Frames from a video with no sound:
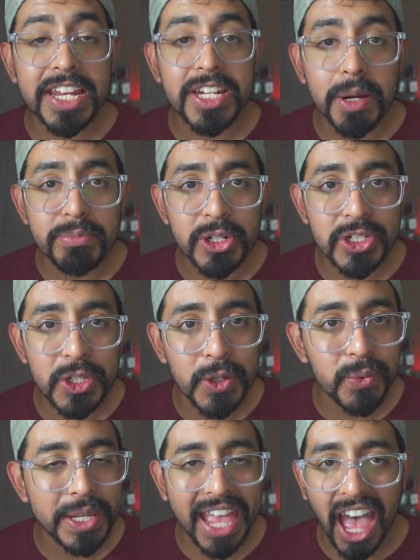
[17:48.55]
In number 2,
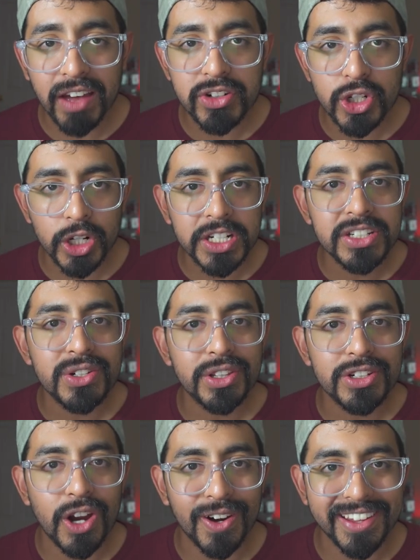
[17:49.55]
we have Journey to the
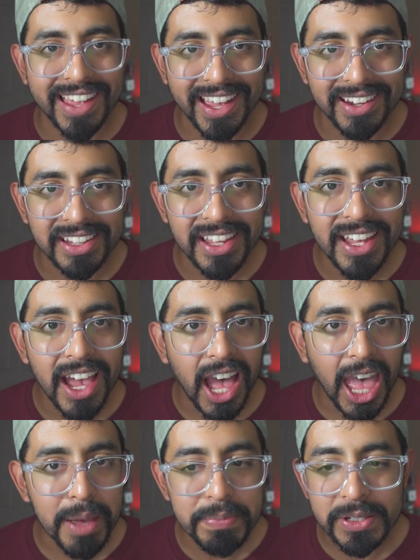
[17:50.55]
Darkhead,
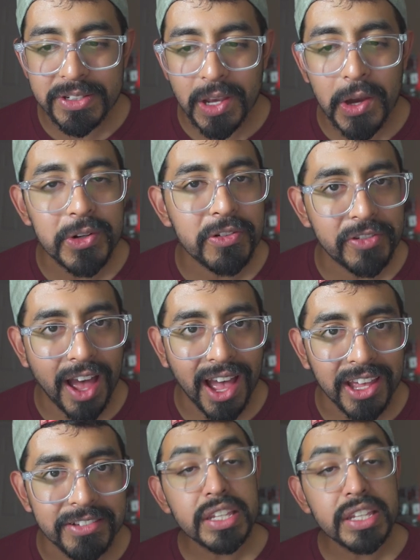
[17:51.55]
episode 5.